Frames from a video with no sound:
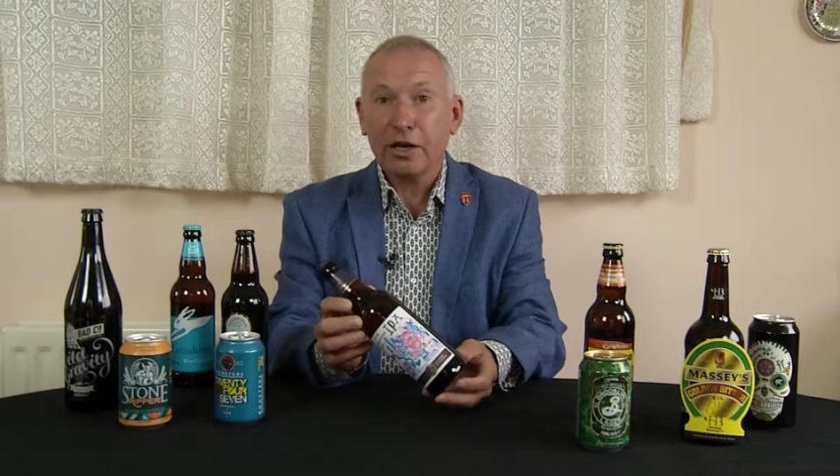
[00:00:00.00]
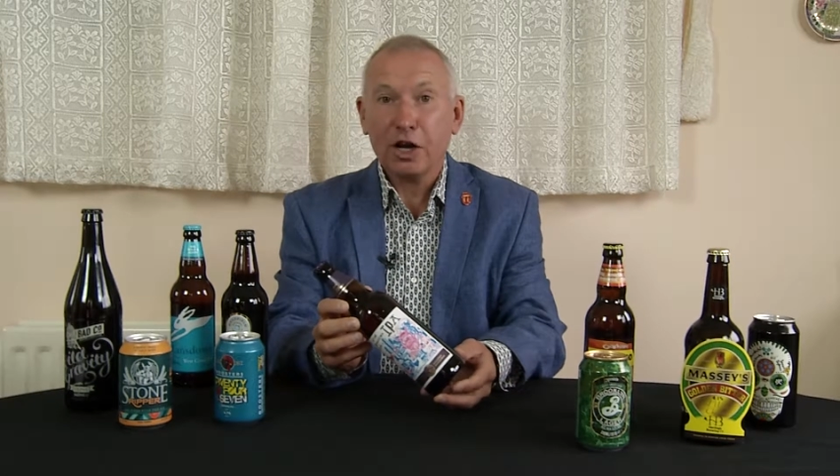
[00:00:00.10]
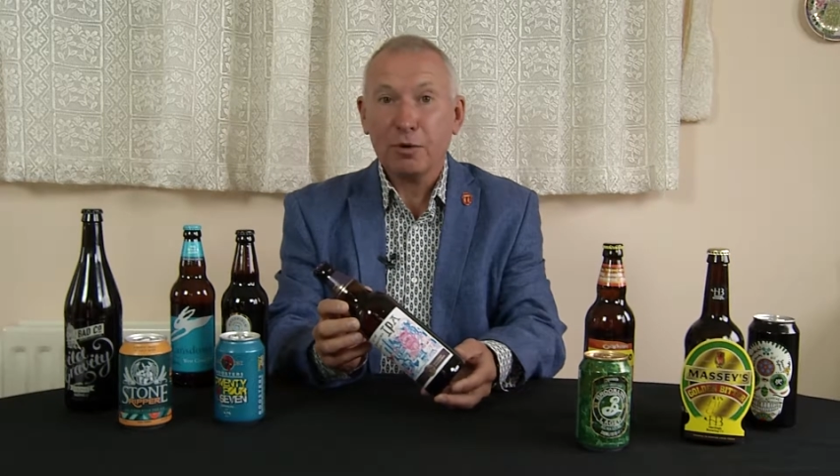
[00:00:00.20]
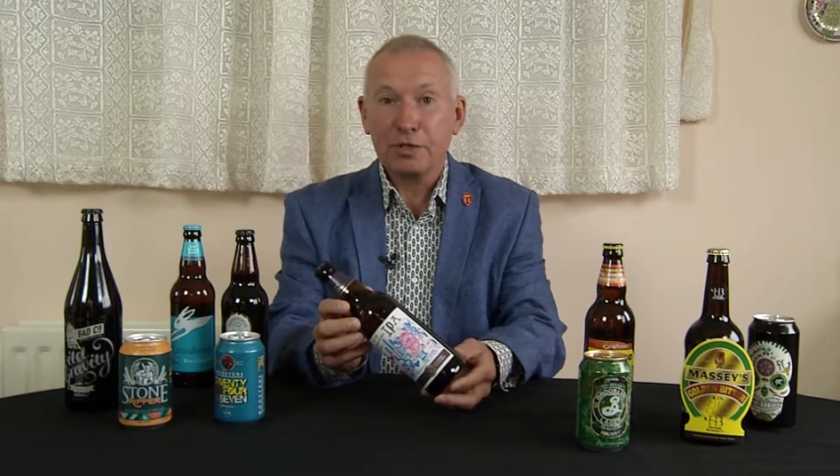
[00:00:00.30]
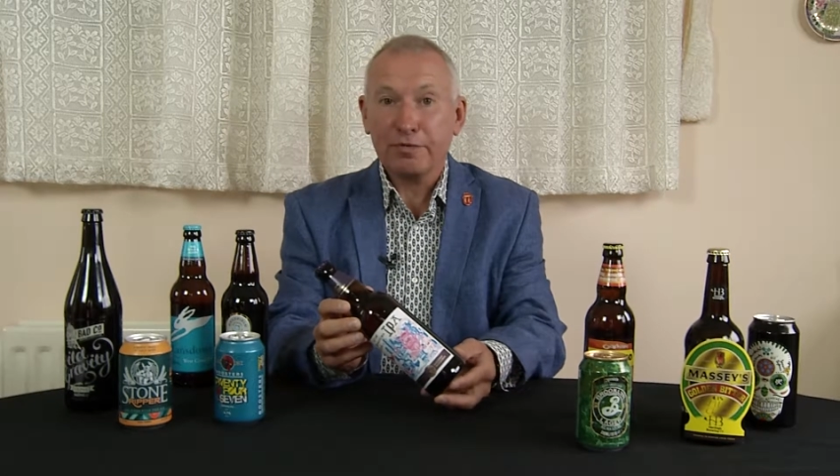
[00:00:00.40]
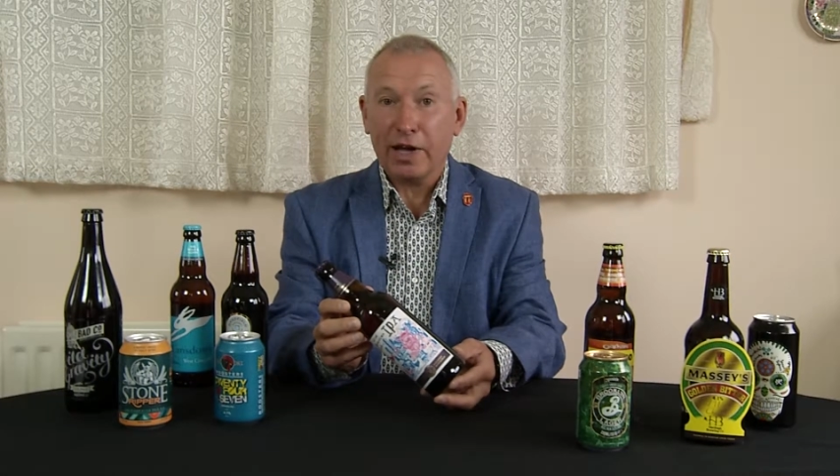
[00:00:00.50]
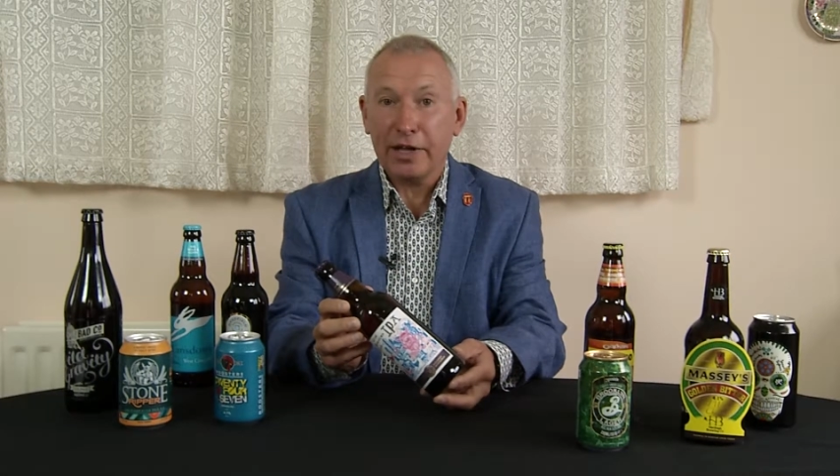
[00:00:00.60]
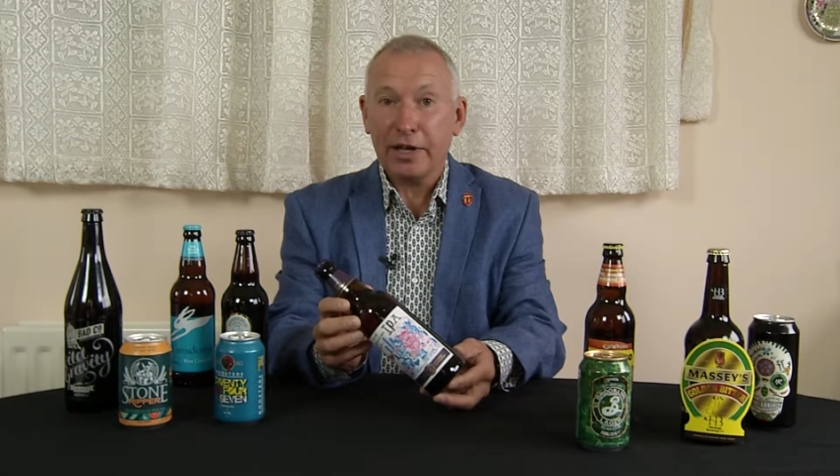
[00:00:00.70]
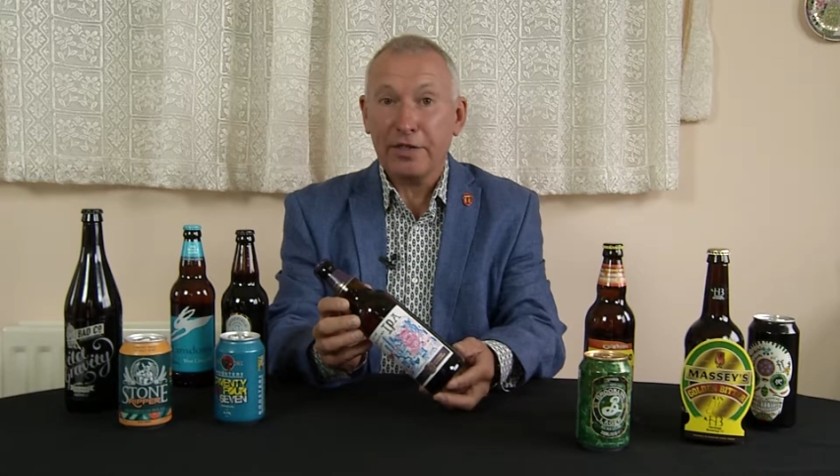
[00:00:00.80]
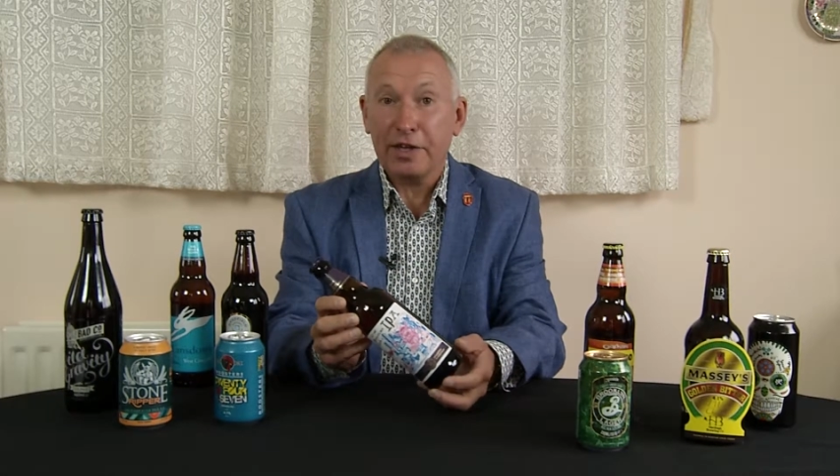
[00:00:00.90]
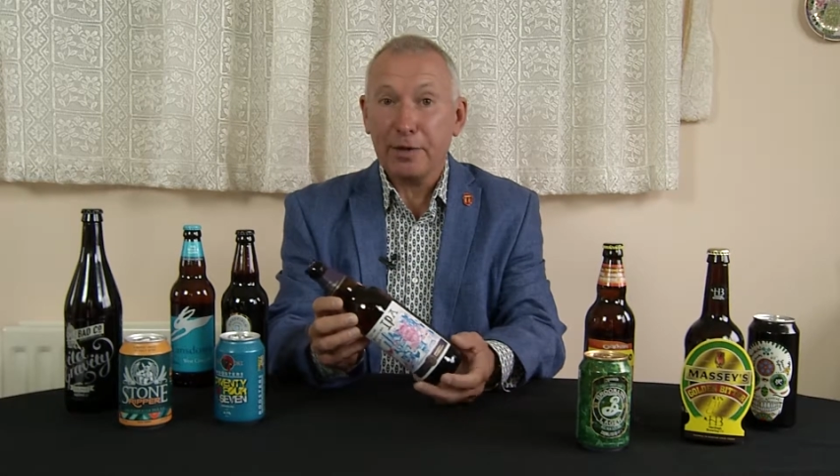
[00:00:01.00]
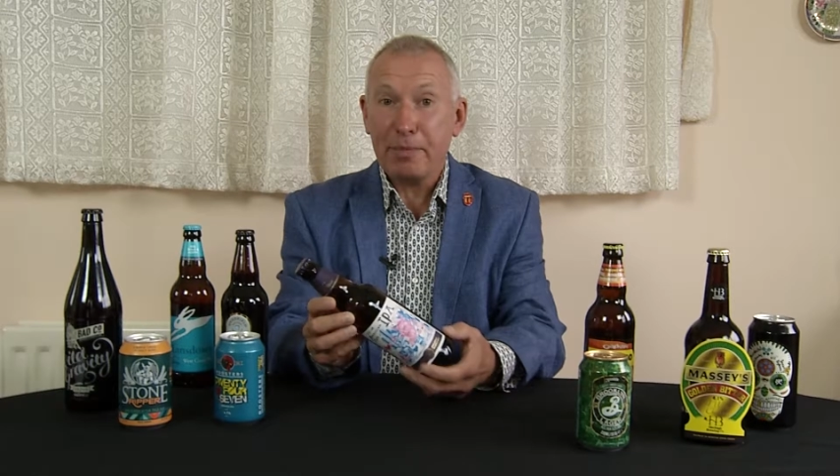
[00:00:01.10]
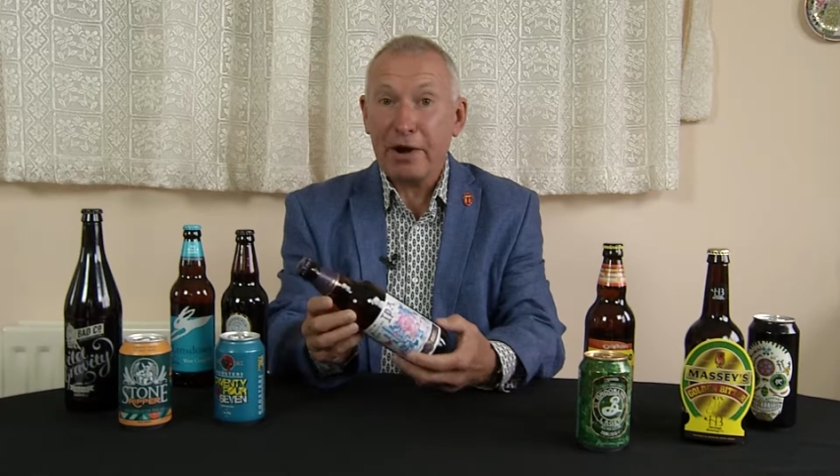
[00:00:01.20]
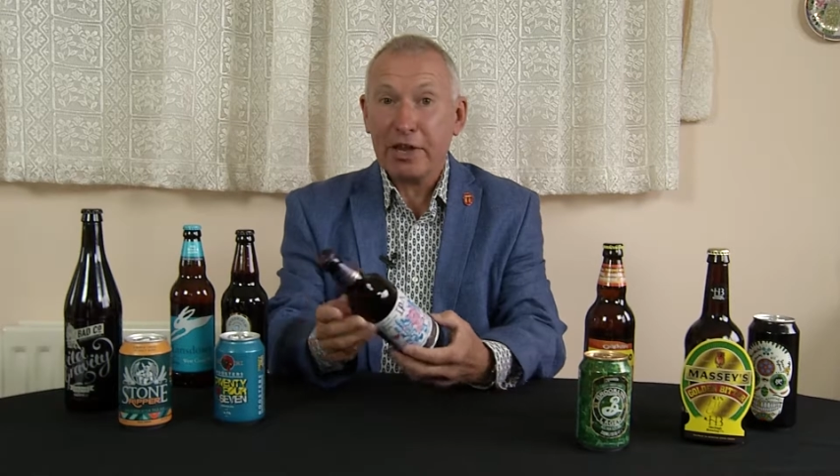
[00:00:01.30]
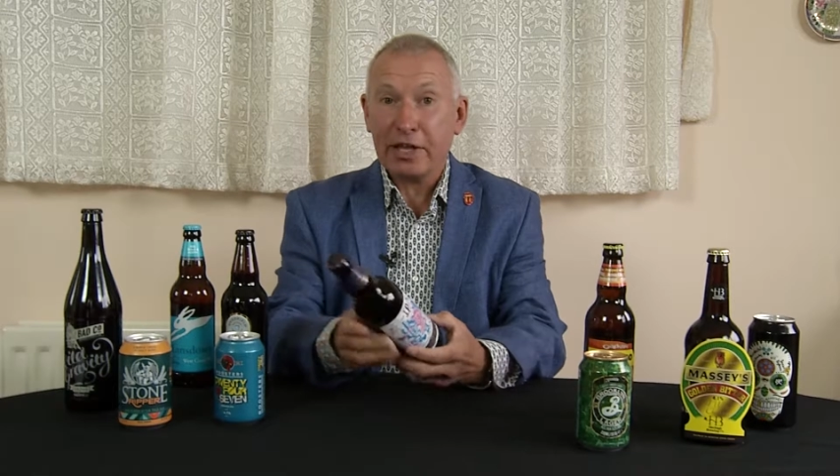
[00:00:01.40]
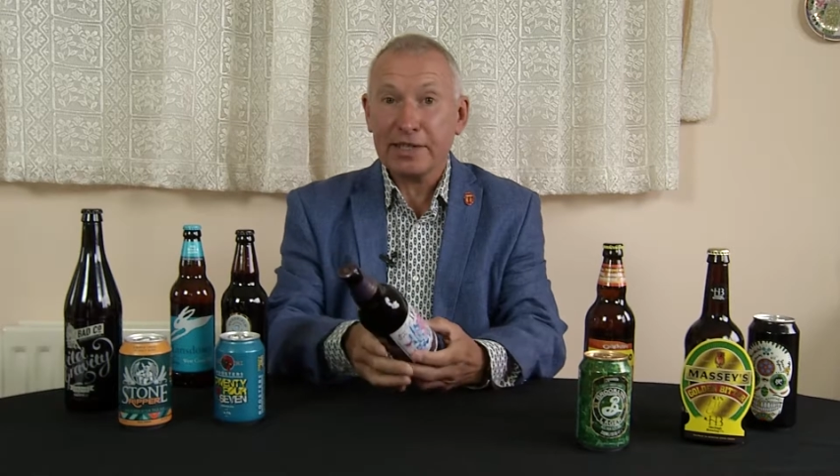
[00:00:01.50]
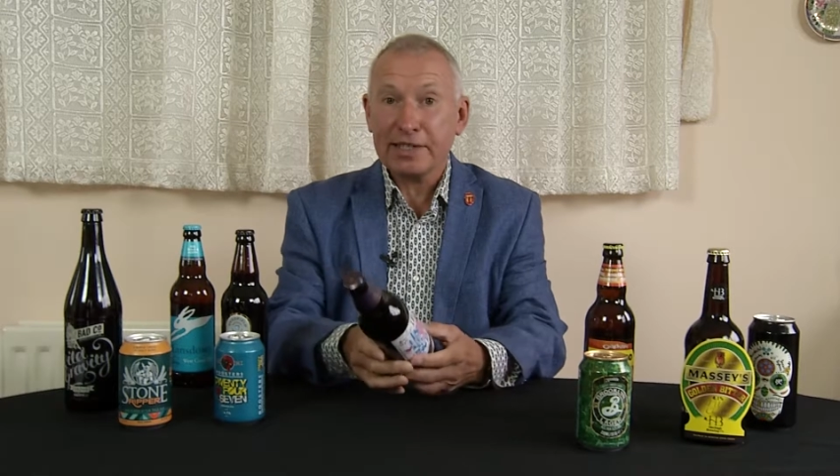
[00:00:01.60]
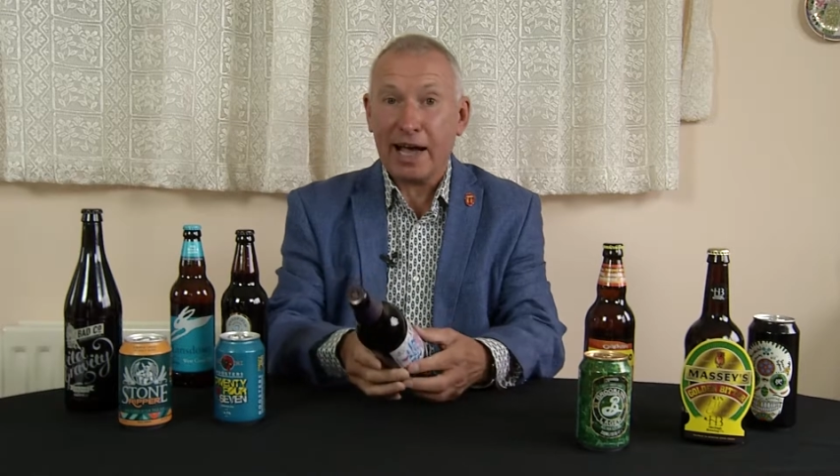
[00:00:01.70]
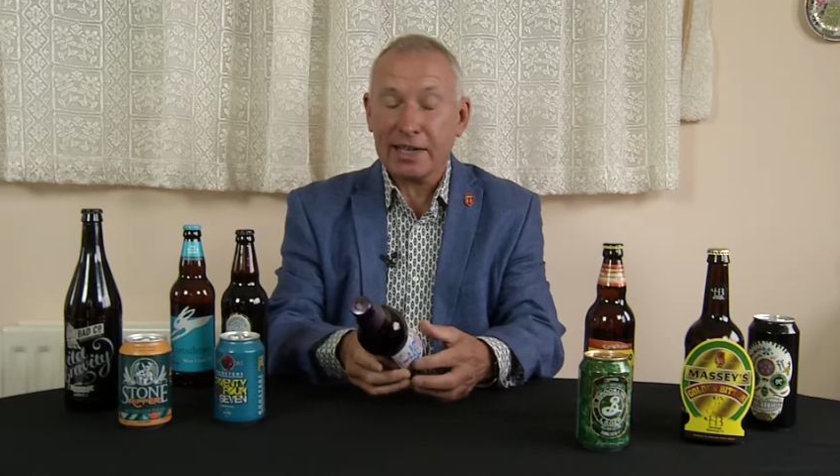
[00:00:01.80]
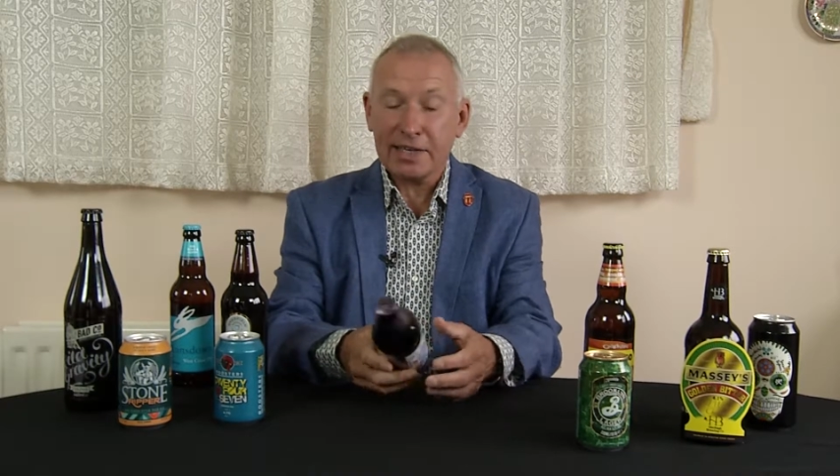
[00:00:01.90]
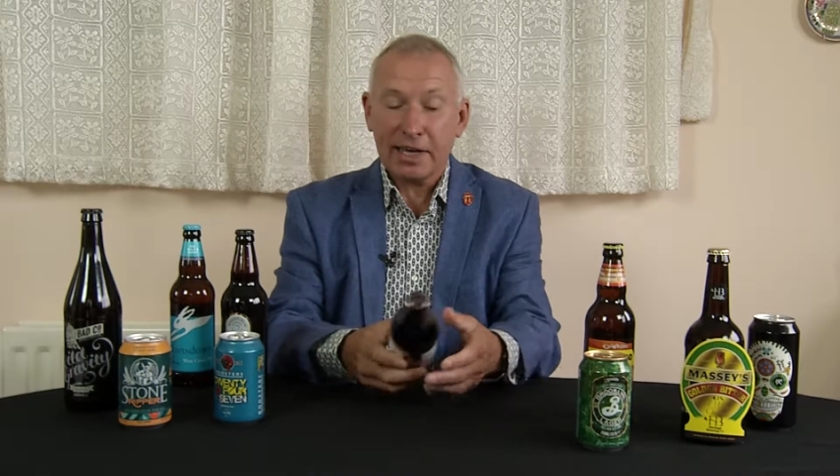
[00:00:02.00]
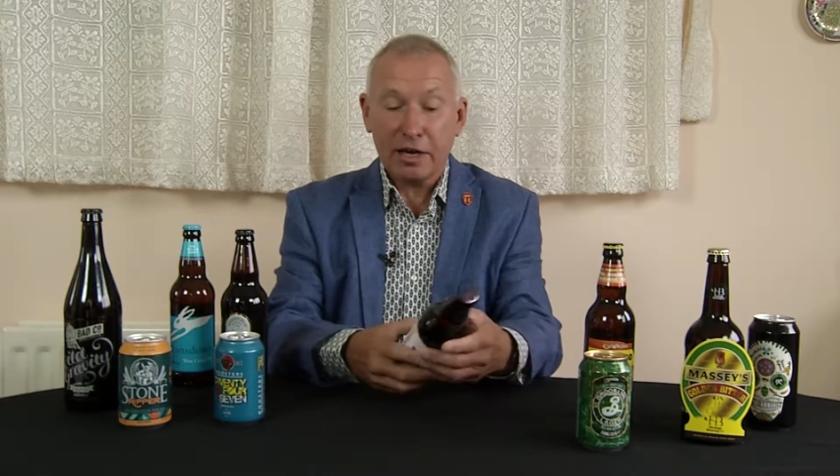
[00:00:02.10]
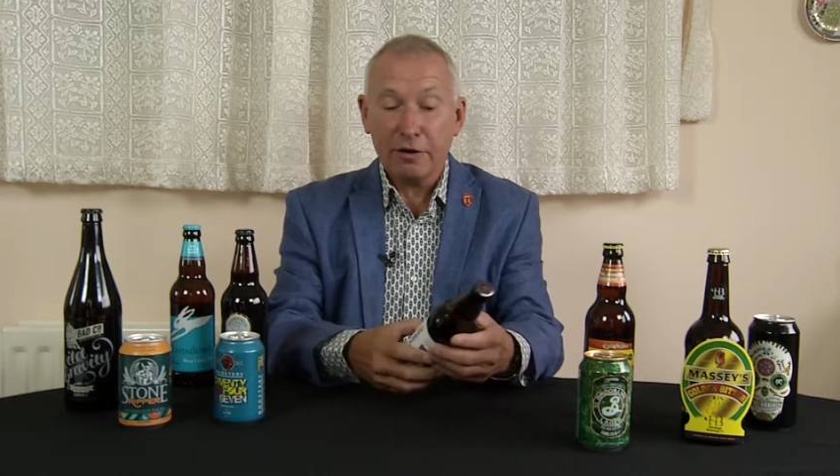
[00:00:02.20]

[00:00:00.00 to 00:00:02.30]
comes via the American tactic